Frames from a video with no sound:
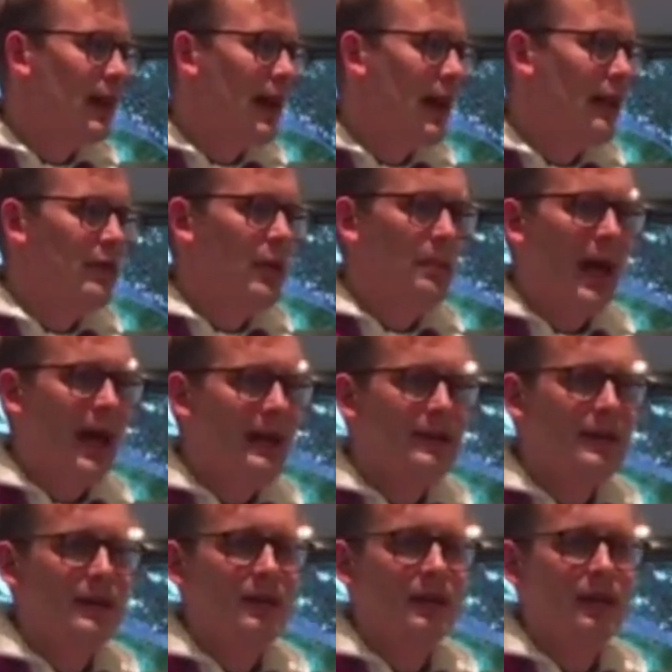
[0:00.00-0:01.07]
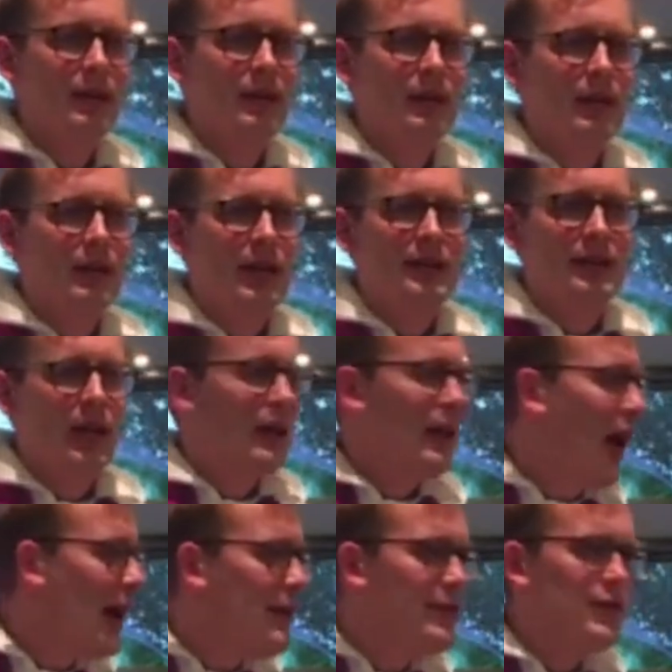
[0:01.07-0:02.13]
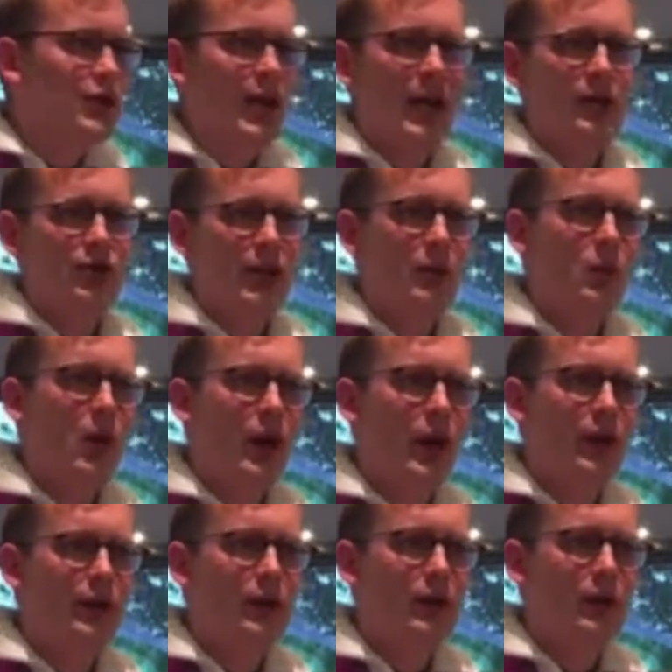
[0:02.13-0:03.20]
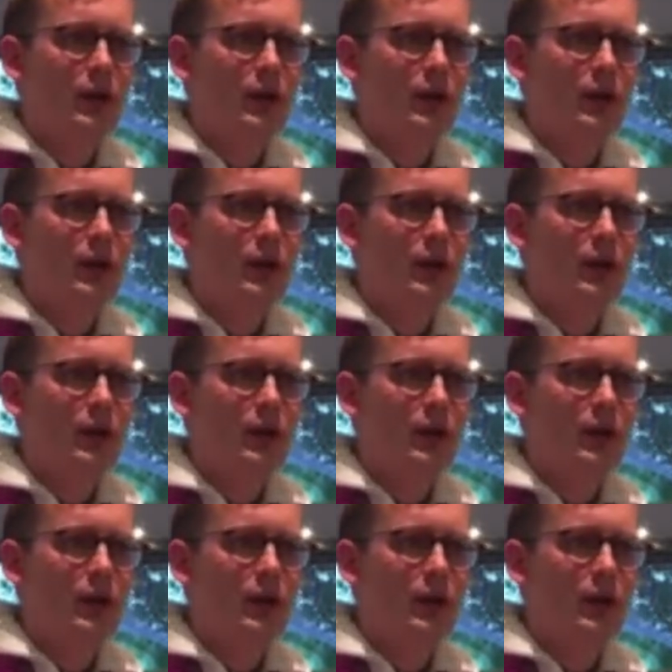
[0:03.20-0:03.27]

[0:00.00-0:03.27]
And repent is a life-changing word.